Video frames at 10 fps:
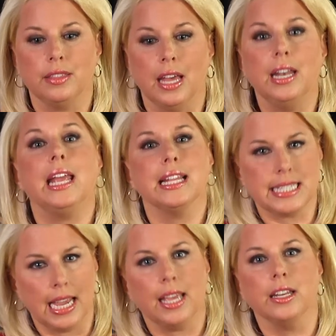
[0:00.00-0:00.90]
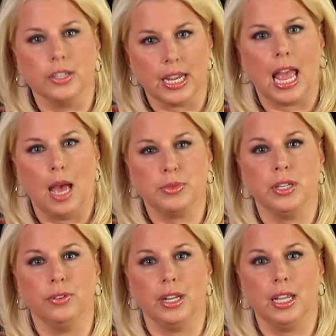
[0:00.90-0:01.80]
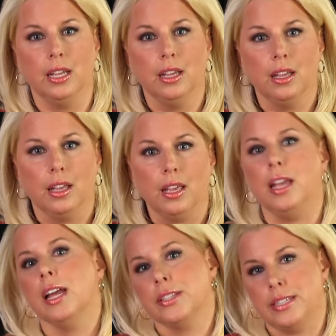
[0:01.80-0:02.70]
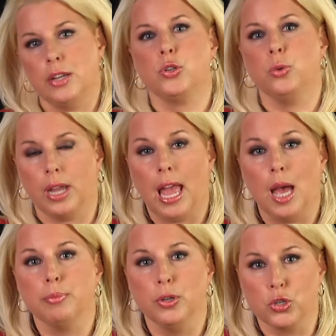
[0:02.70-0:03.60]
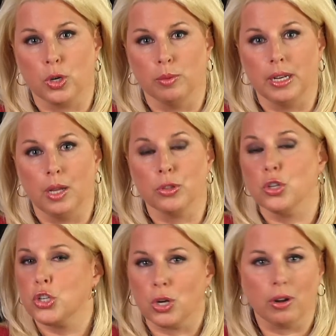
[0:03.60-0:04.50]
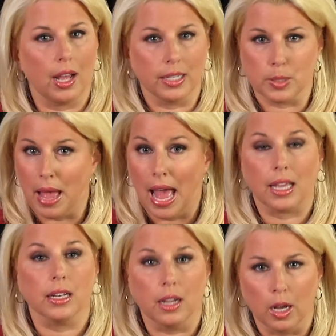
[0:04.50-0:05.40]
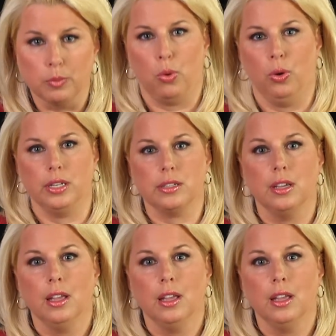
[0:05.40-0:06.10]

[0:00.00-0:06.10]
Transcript: Then he gets taken into captivity. He gets sent to a camp in Germany with a shirt on his back at gunpoint.